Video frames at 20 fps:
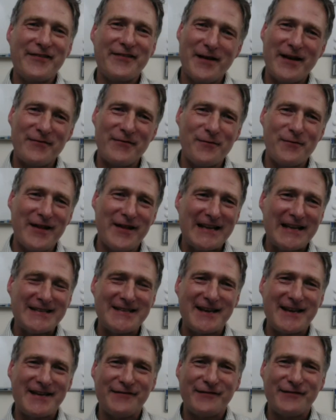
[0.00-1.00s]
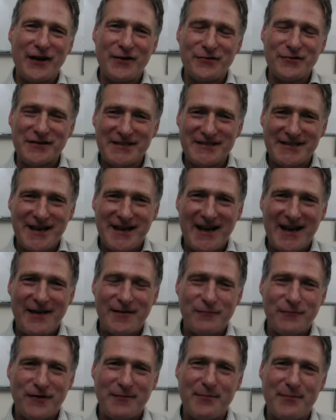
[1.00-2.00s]
much. Well, that's it, folks.
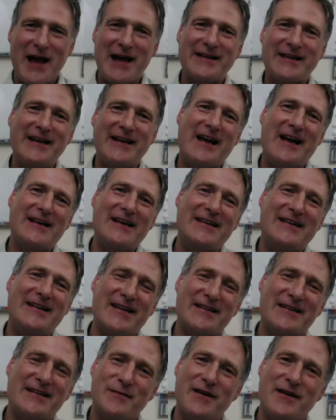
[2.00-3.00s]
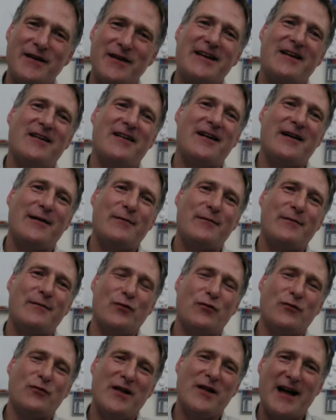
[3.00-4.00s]
We're back again next week. I
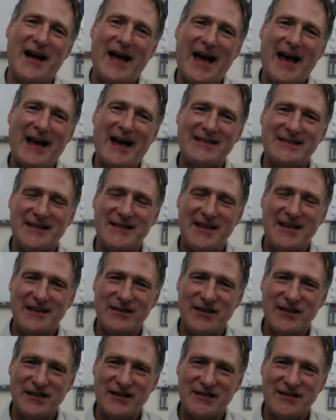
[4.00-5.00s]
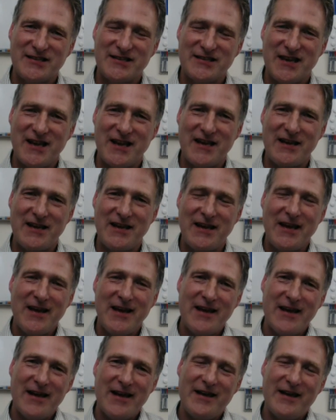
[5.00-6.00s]
will add to the end of this
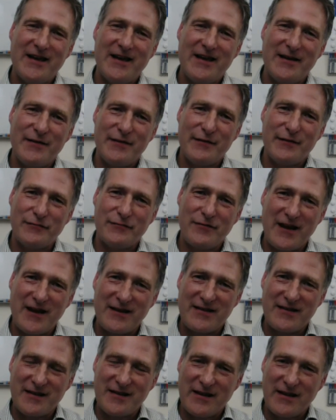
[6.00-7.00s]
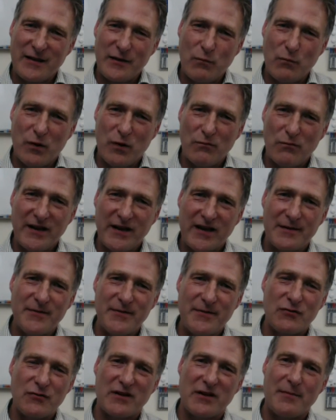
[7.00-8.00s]
thread what we're going to be
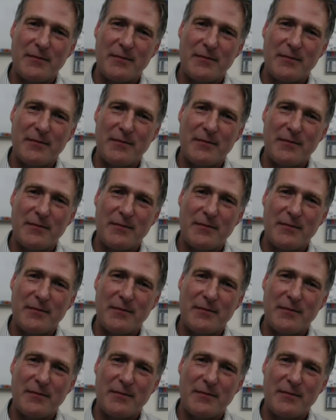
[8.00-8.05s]
talking